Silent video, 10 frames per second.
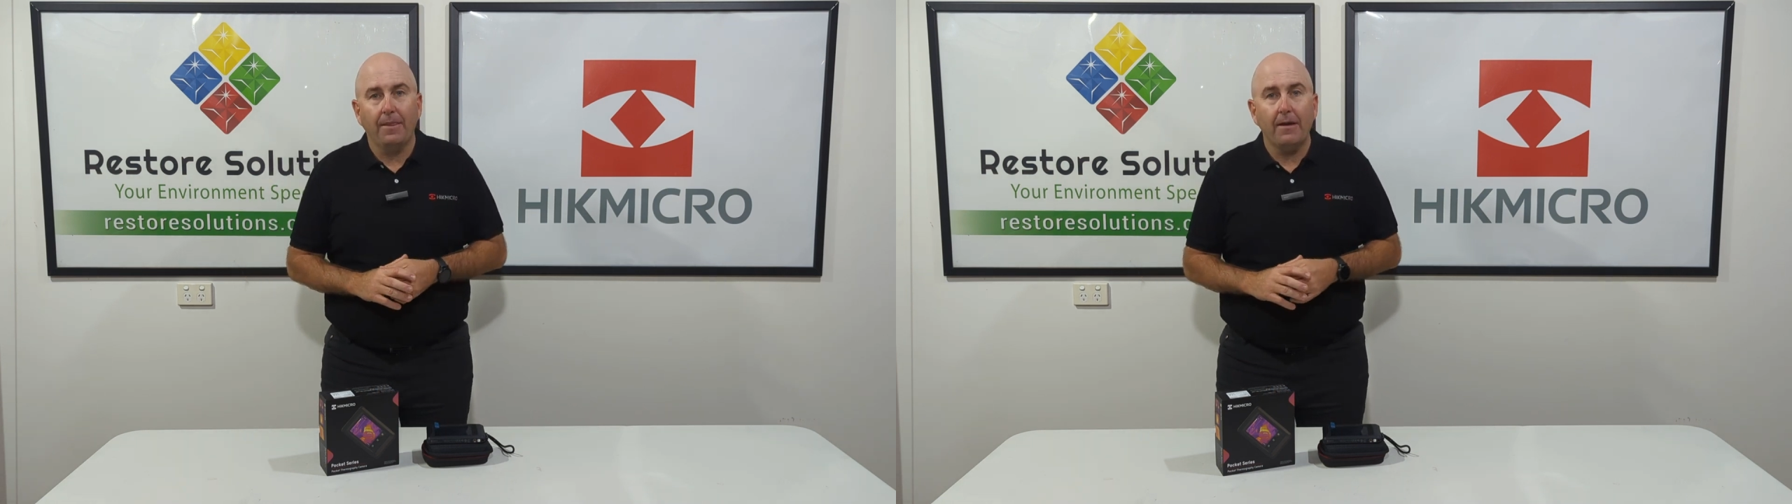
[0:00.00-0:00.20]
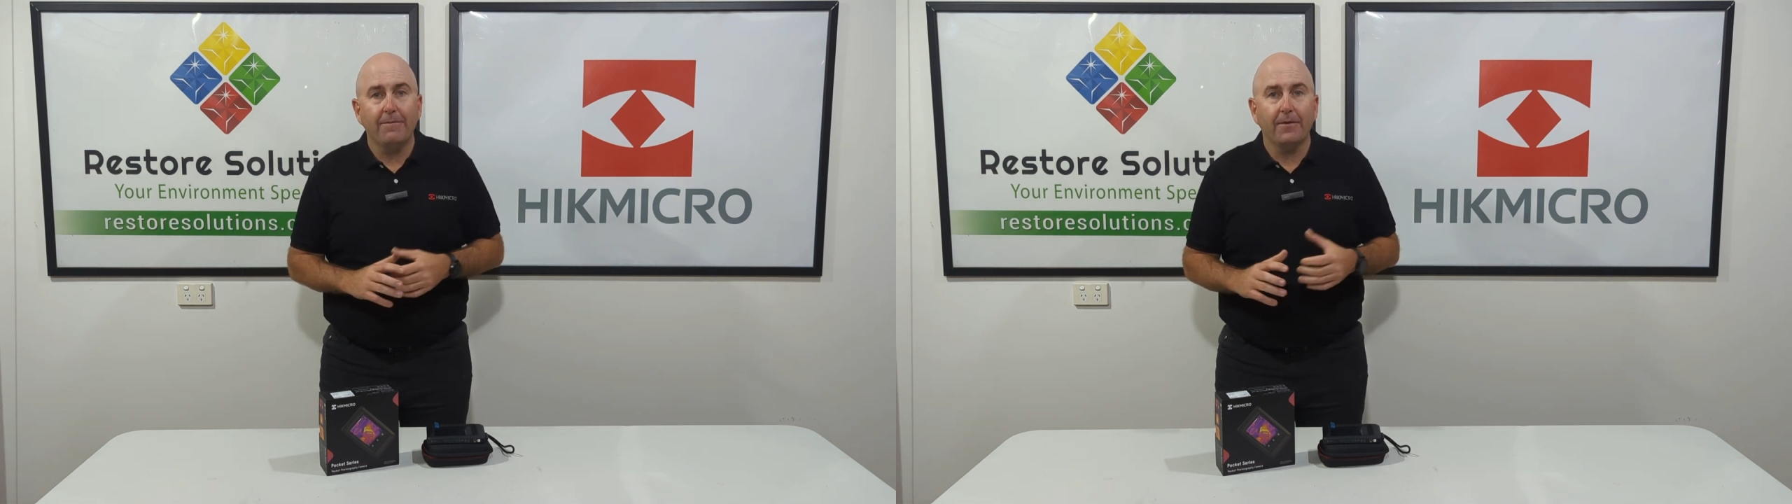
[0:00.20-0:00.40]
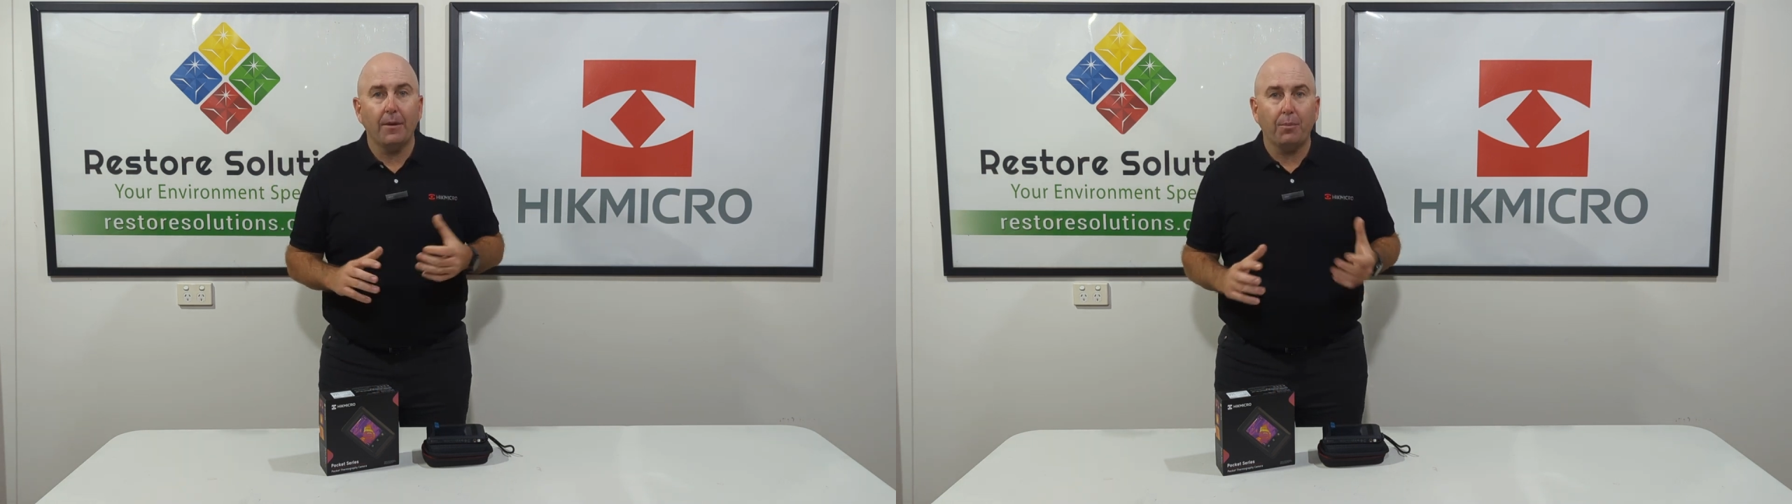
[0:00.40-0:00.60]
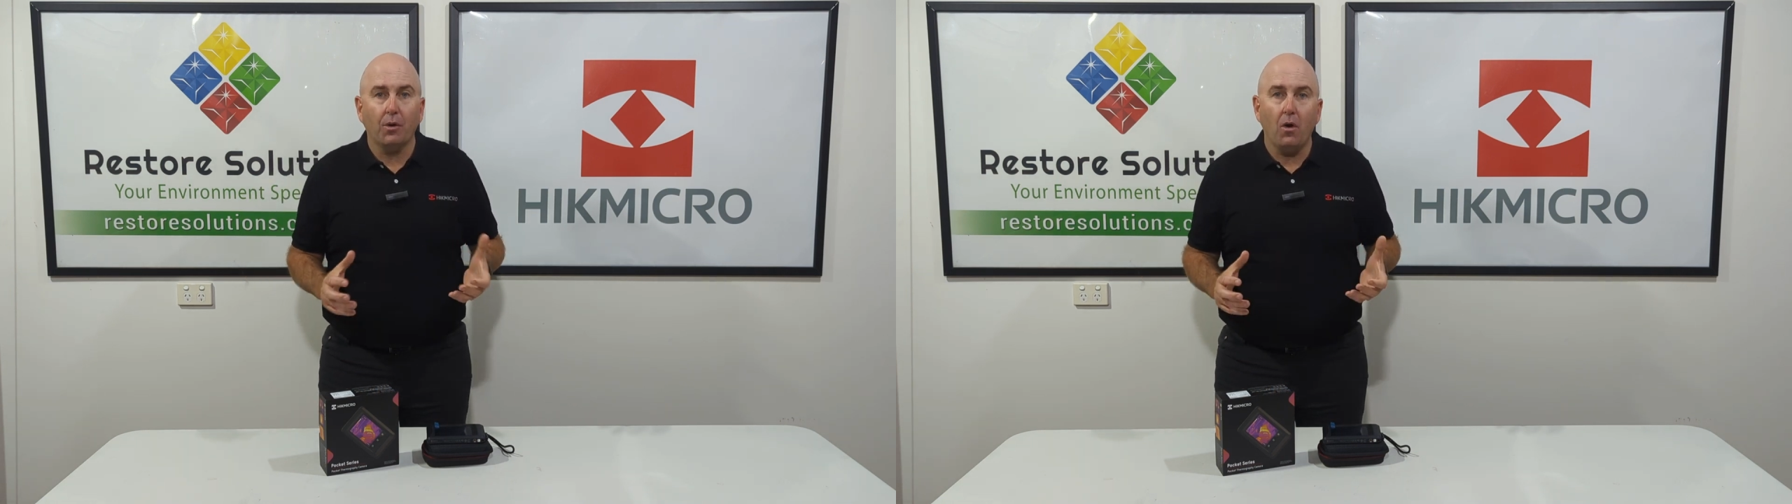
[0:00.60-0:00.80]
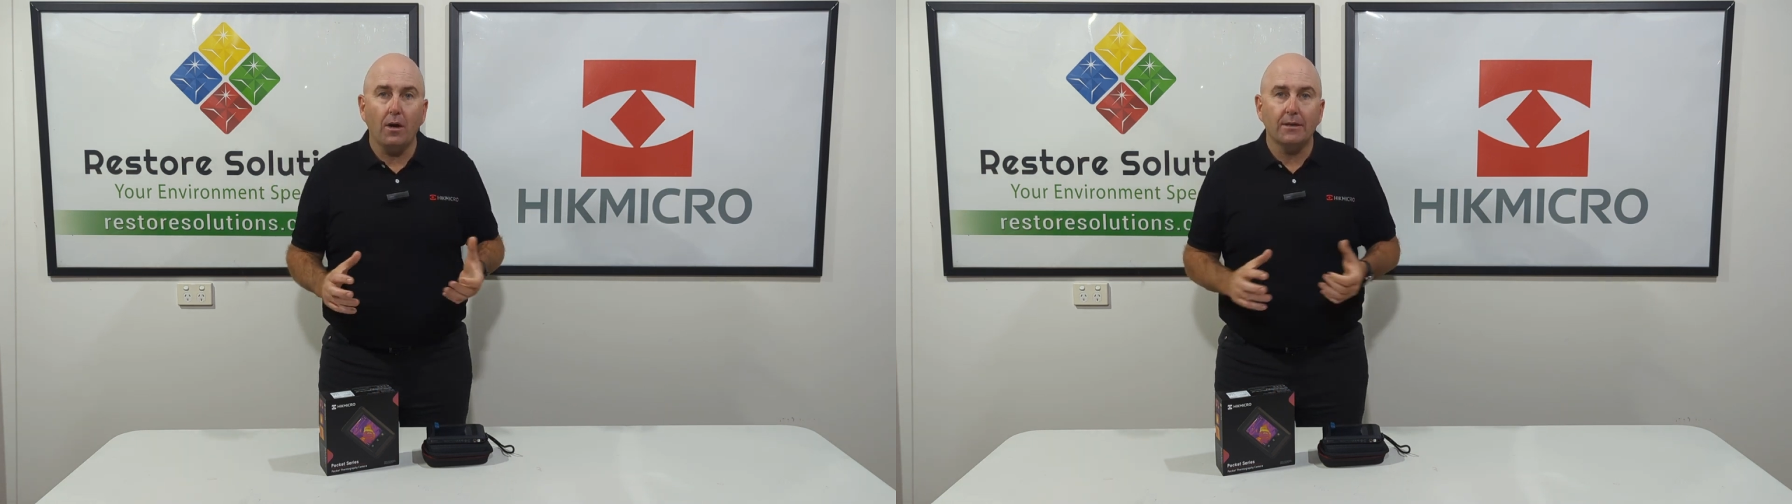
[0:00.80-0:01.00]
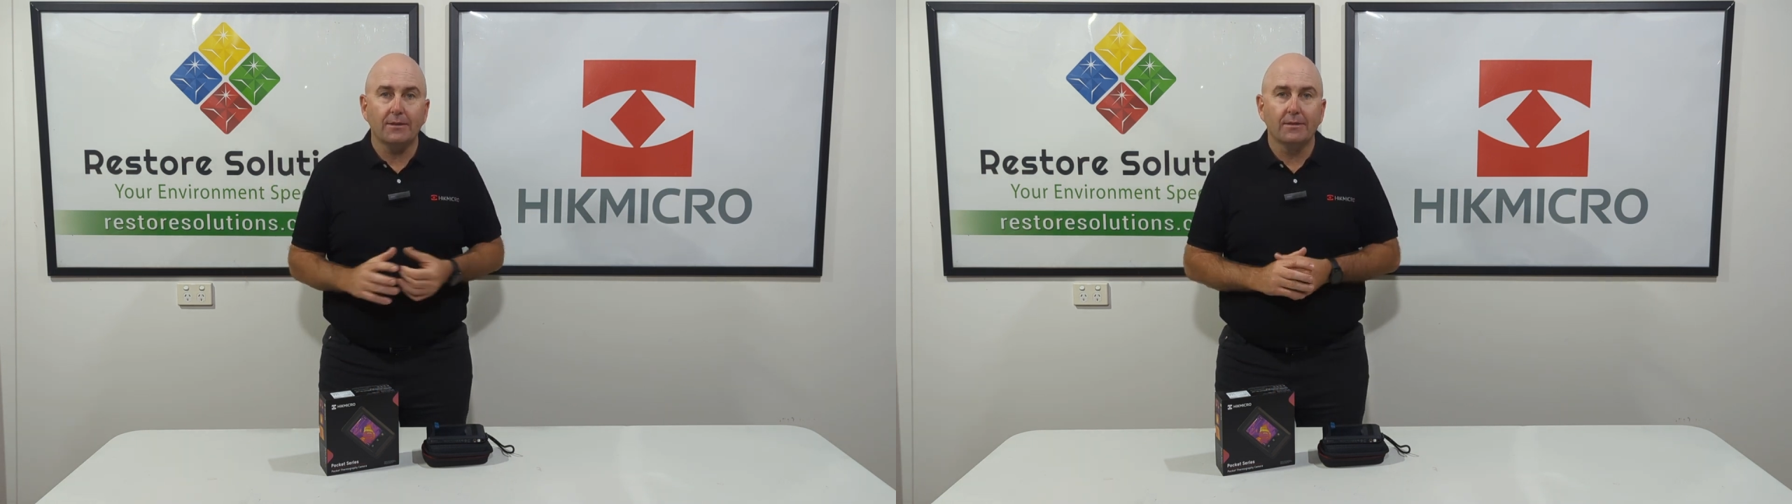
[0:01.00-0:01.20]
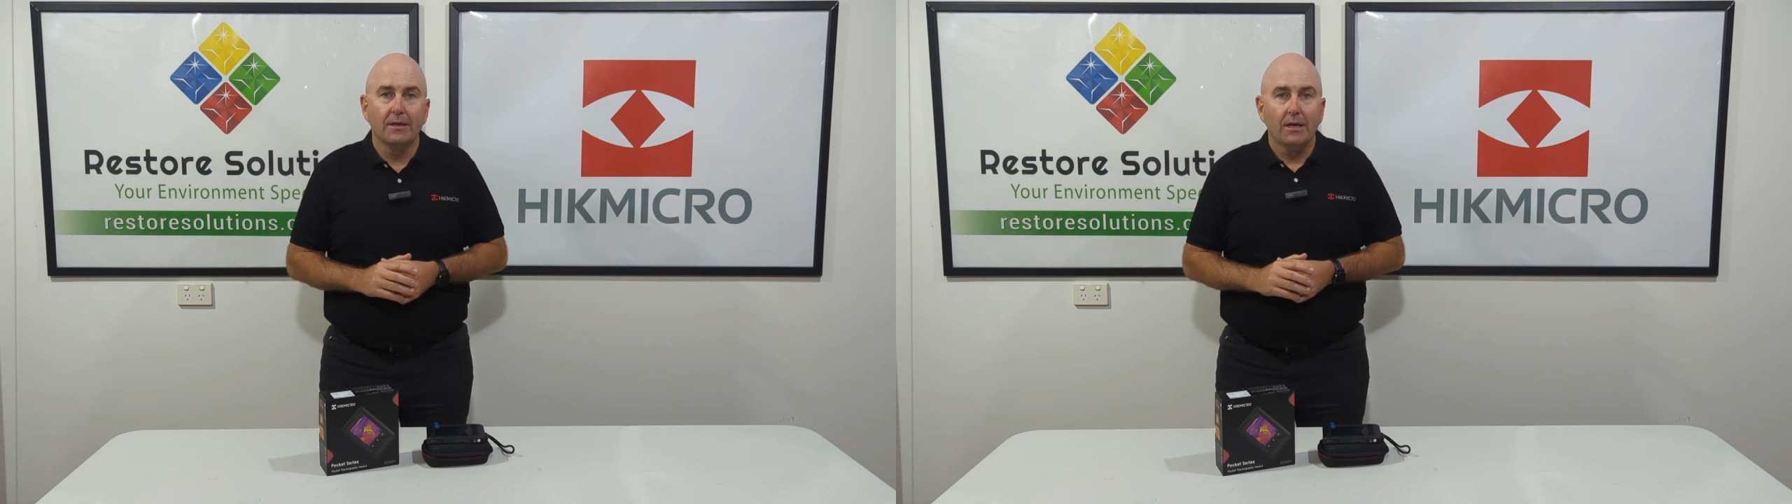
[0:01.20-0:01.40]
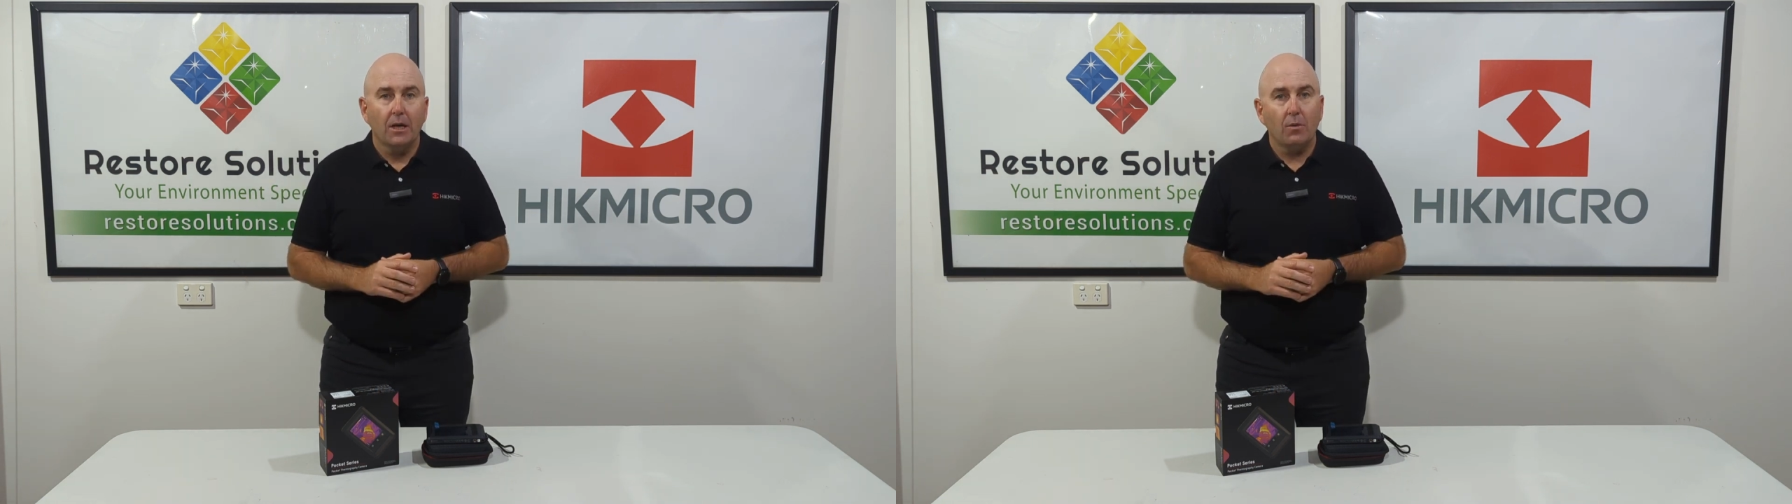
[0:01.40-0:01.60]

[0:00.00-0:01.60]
and for the price,